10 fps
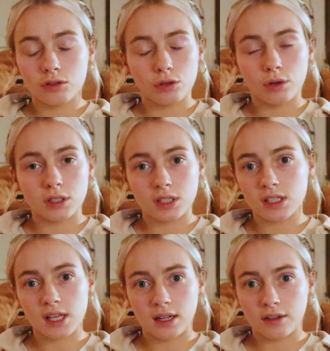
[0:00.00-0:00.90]
do
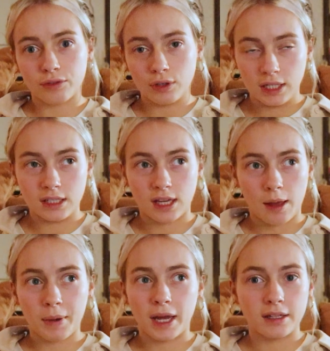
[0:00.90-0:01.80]
understand if you need to
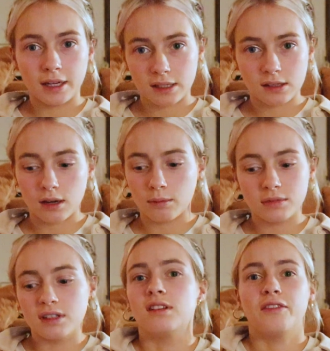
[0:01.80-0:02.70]
get paid next year.
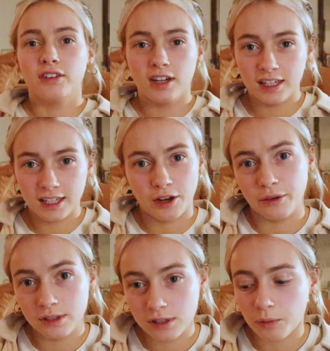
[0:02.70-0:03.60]
I'm definitely
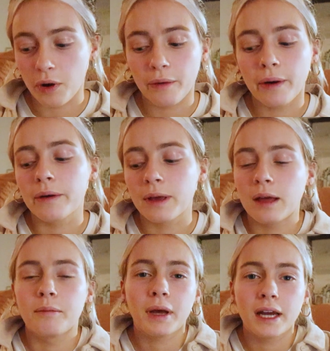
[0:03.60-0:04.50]
going somewhere where I'm
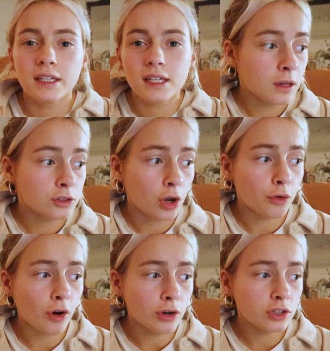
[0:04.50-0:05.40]
getting paid. So I
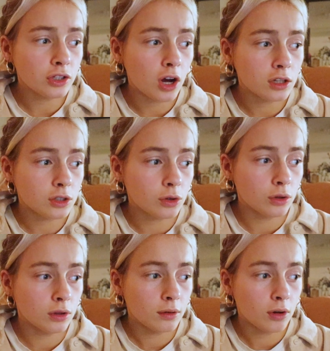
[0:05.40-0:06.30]
wrote an
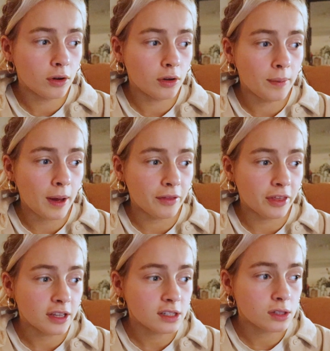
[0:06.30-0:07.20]
article about
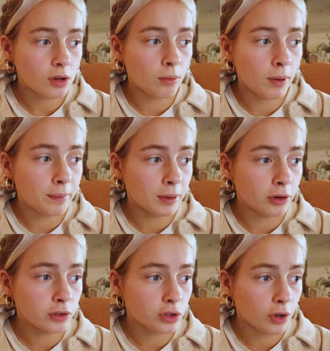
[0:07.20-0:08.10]
this on my
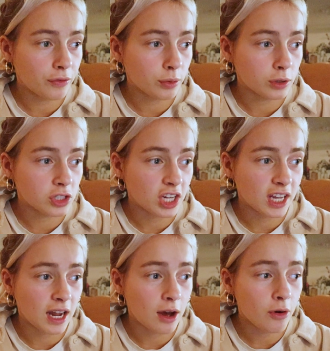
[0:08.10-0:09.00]
blog, so if you want to check
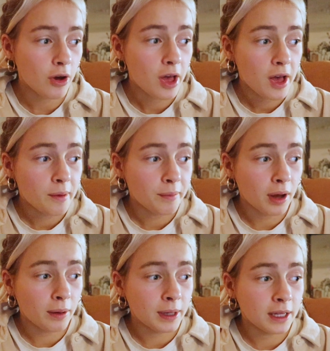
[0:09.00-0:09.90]
it out.
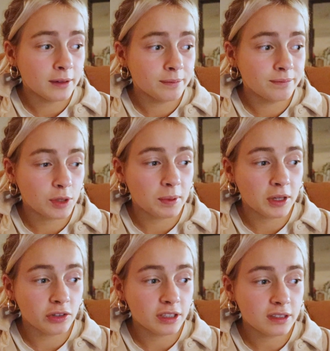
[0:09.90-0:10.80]
But I mean, to be
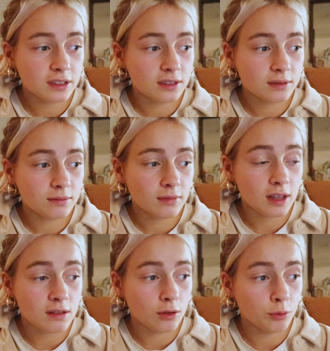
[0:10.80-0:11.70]
honest,
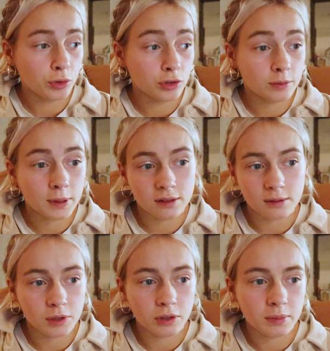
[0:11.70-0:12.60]
there's no point because
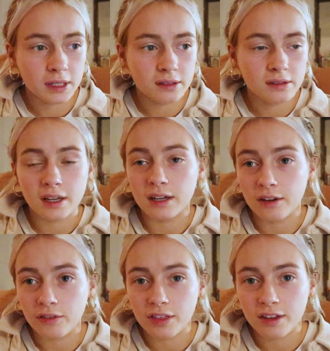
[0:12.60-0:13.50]
I'm going to be saying
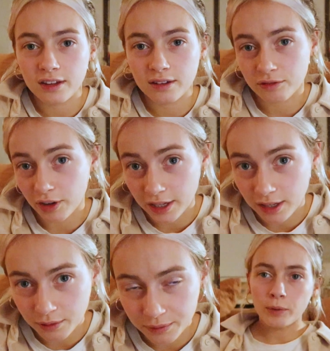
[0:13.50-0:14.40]
everything right
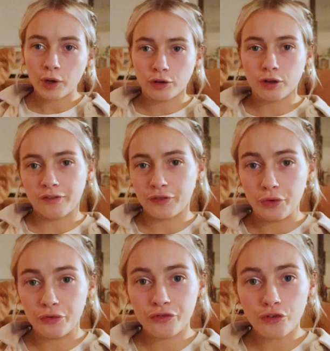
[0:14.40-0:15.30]
now. I'm going to give
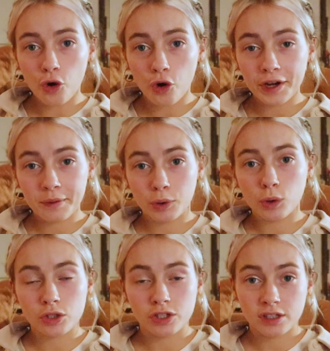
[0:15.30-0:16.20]
you 4
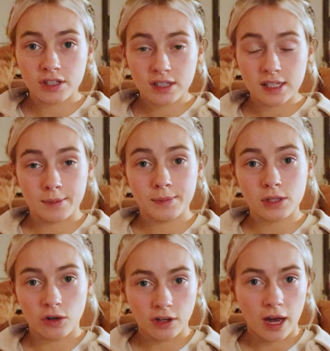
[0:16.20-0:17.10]
important
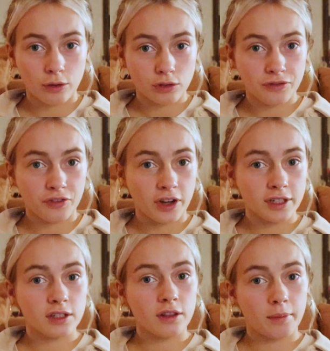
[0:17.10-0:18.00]
tips on how to
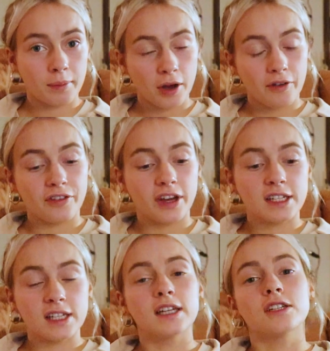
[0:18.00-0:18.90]
find the
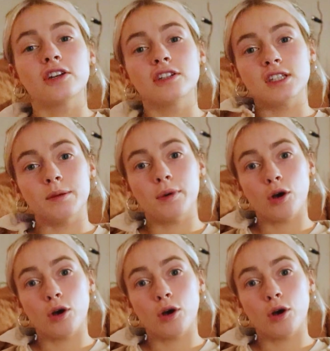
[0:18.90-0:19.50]
perfect internship